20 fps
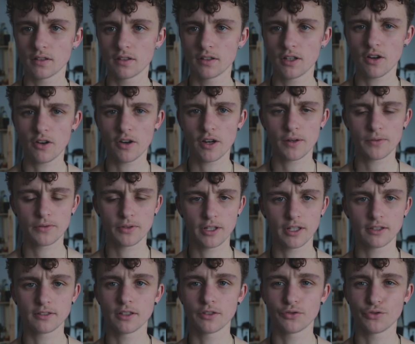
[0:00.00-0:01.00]
Now I have to
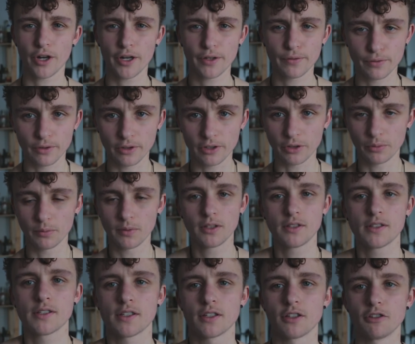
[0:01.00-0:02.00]
let that dry for a little
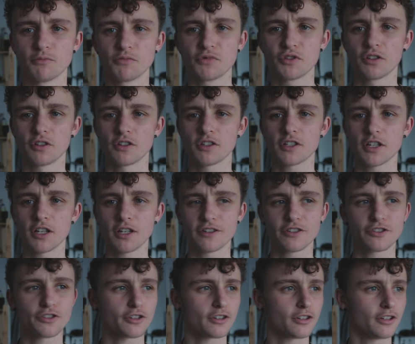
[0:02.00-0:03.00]
bit, so I'm just gonna stay
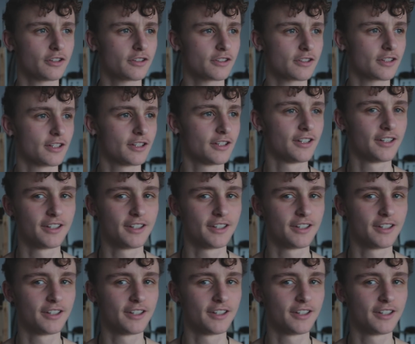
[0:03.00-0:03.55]
shirtless.